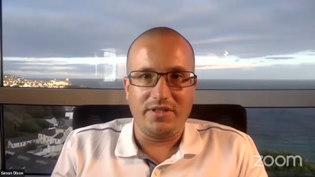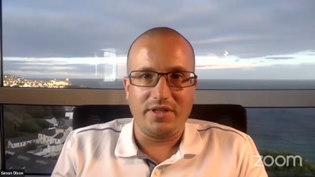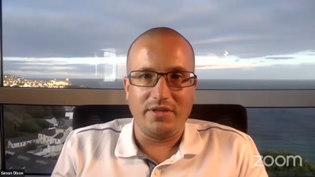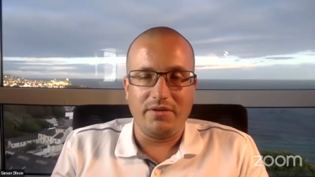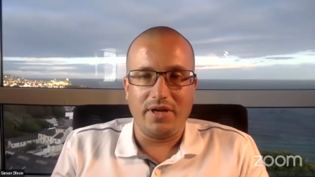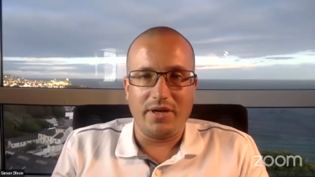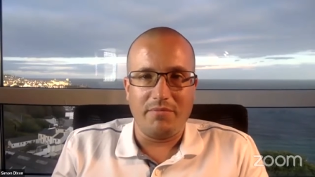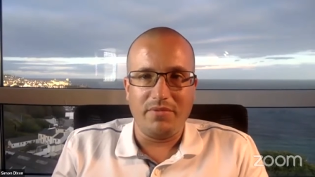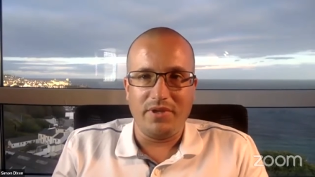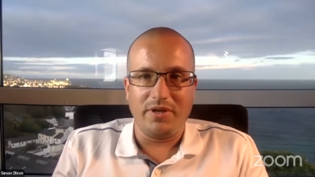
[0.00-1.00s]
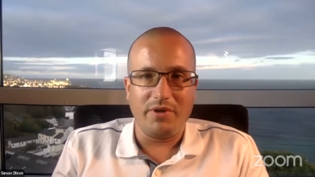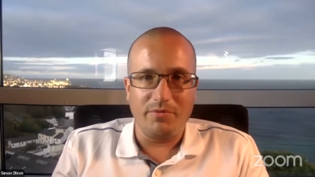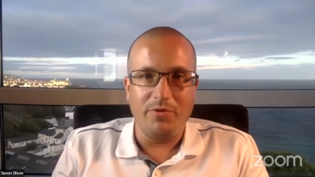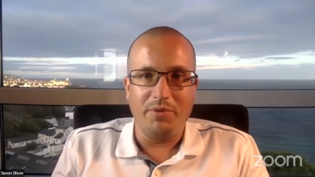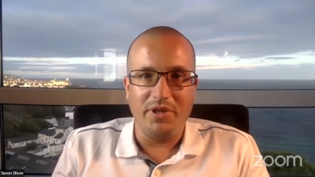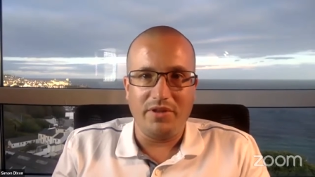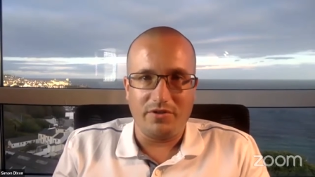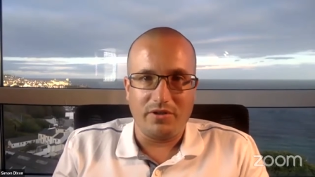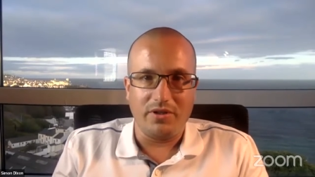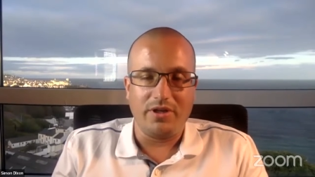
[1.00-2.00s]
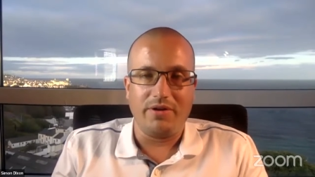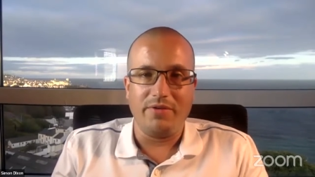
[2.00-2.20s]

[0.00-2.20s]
So, you know, it will be the dollar,